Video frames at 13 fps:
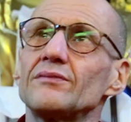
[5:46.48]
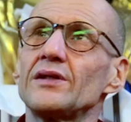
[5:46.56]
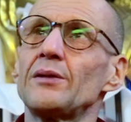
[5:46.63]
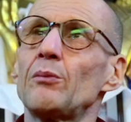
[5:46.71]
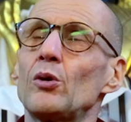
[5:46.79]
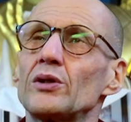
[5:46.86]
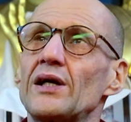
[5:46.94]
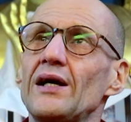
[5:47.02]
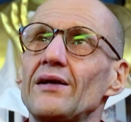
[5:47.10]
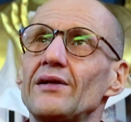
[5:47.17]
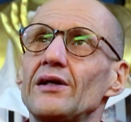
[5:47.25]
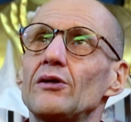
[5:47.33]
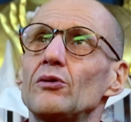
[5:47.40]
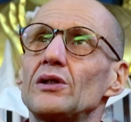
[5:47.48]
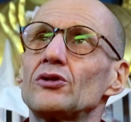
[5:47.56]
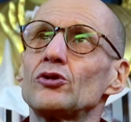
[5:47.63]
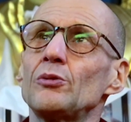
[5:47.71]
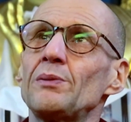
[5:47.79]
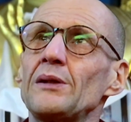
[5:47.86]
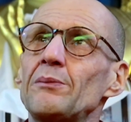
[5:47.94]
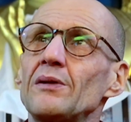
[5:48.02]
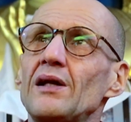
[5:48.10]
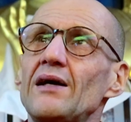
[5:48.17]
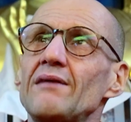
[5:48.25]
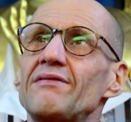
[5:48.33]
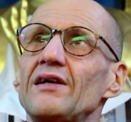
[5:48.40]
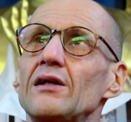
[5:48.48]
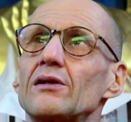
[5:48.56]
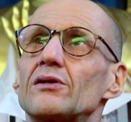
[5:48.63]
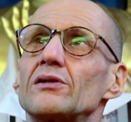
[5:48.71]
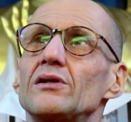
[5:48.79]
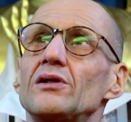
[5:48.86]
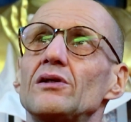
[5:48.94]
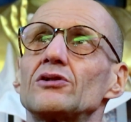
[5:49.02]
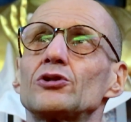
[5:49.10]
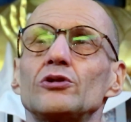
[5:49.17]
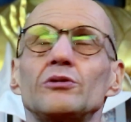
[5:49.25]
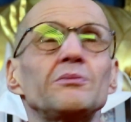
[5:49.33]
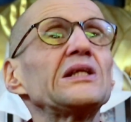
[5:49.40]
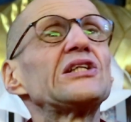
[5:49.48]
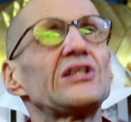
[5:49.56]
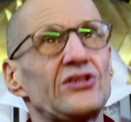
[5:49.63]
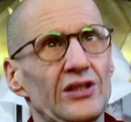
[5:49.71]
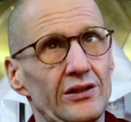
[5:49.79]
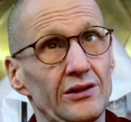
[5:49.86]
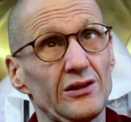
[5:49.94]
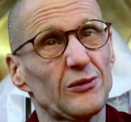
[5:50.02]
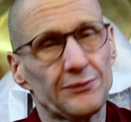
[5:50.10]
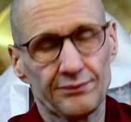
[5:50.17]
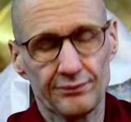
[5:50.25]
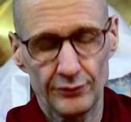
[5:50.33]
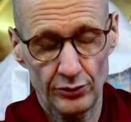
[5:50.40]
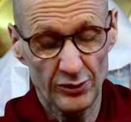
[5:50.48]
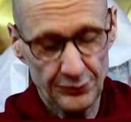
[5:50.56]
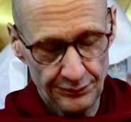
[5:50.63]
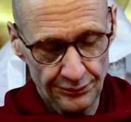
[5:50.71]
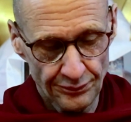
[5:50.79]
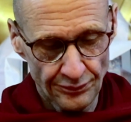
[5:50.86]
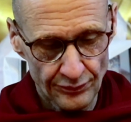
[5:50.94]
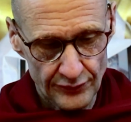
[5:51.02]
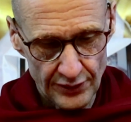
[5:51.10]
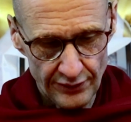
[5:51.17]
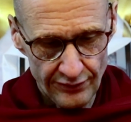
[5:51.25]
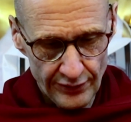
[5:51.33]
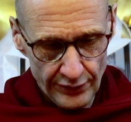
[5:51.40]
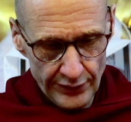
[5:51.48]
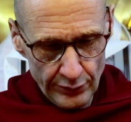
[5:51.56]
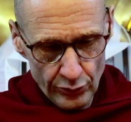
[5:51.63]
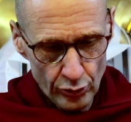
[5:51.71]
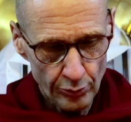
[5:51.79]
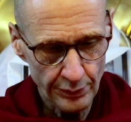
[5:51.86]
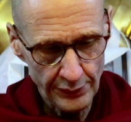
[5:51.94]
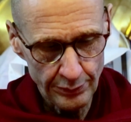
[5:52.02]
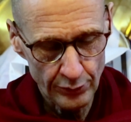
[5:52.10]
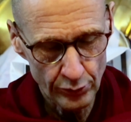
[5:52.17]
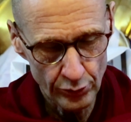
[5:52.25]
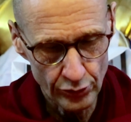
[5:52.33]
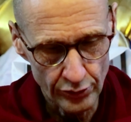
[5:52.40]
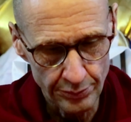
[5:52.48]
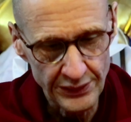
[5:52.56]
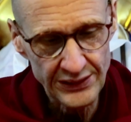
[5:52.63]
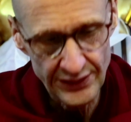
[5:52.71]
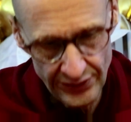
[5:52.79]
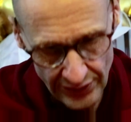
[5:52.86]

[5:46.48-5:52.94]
in Bodh Gaya, there were two people I felt should meet each other, you know. I felt there were two people who should meet